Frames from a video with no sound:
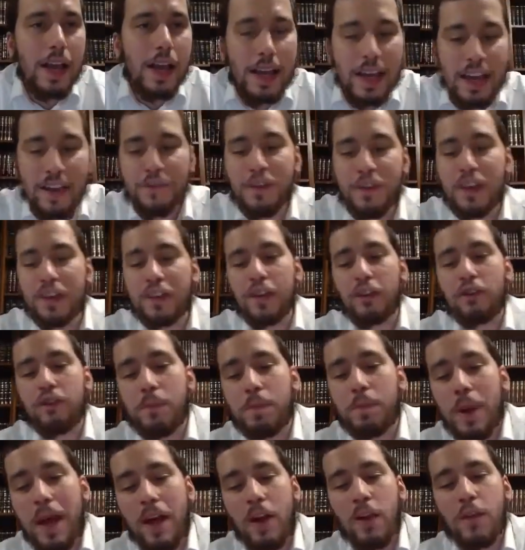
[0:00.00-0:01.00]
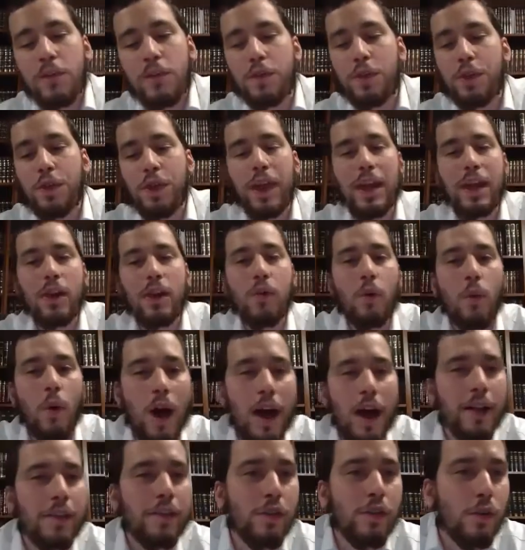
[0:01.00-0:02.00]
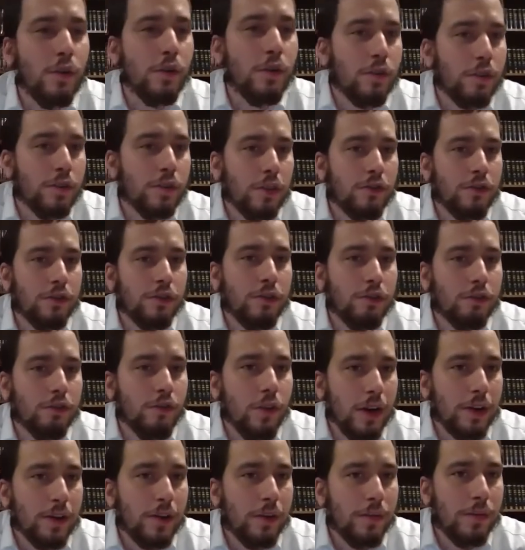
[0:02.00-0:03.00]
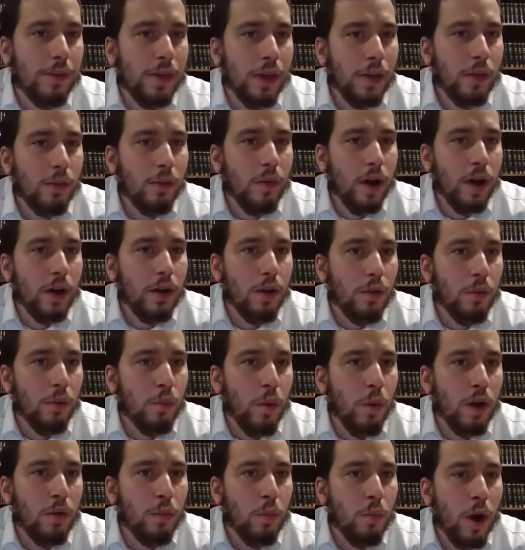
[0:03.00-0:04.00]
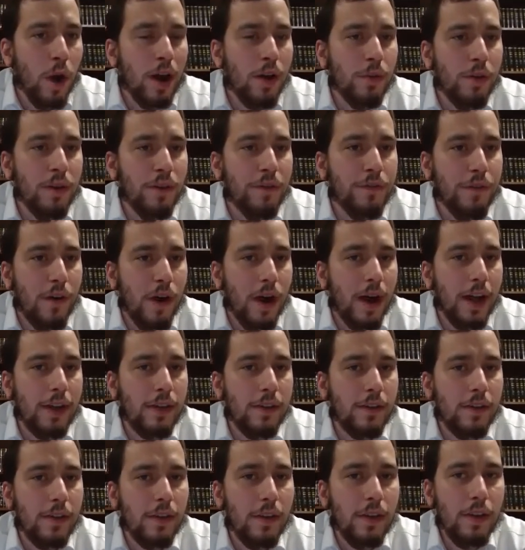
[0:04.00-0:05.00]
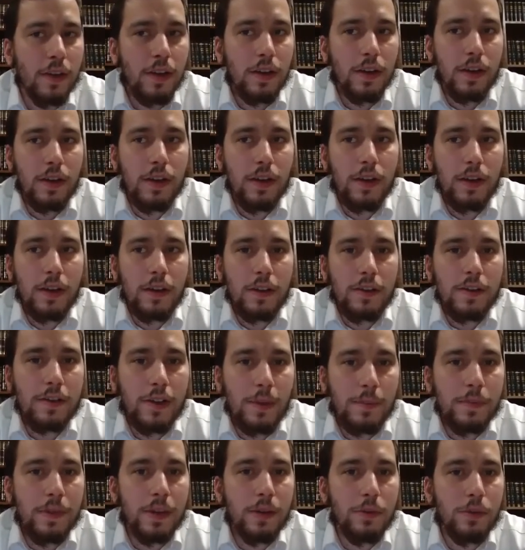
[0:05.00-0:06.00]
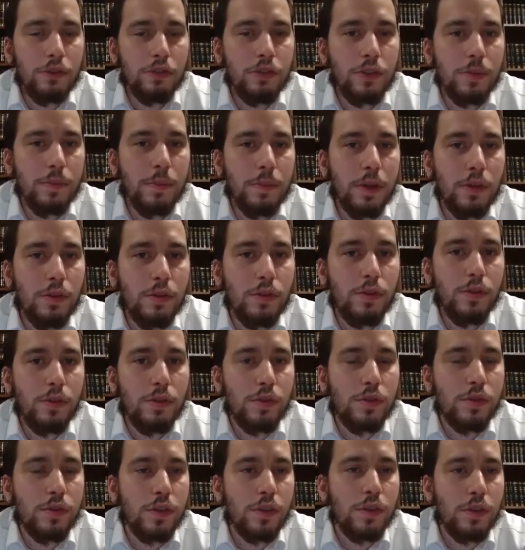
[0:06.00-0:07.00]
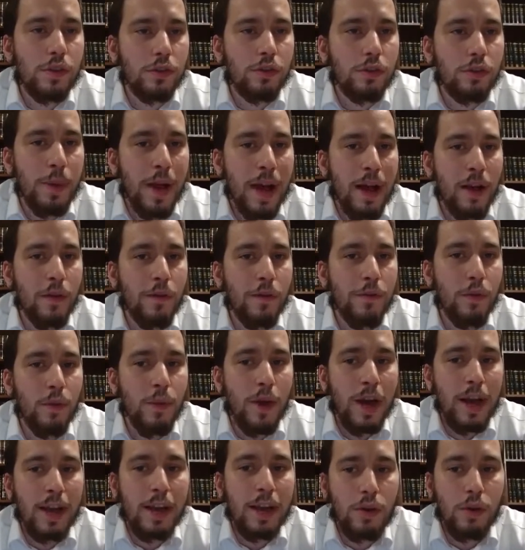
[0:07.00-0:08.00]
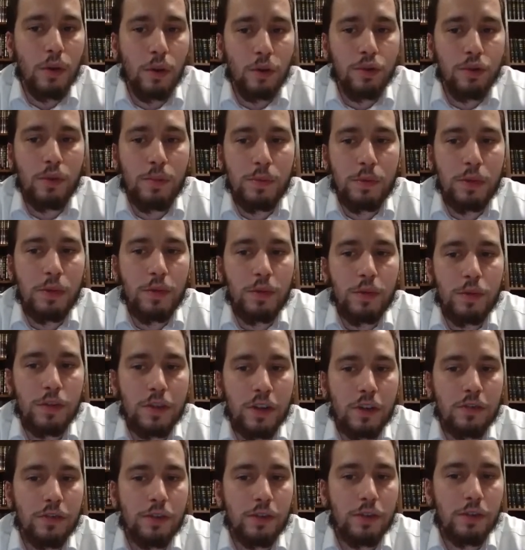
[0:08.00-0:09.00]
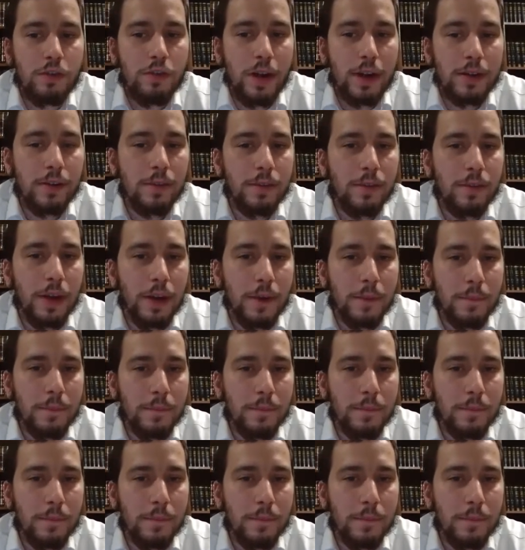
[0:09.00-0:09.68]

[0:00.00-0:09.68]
If it's such a powerful thing, why is it also such a destructive thing? Why do we find something which could be used in such a powerful way could also be used in such a destructive way?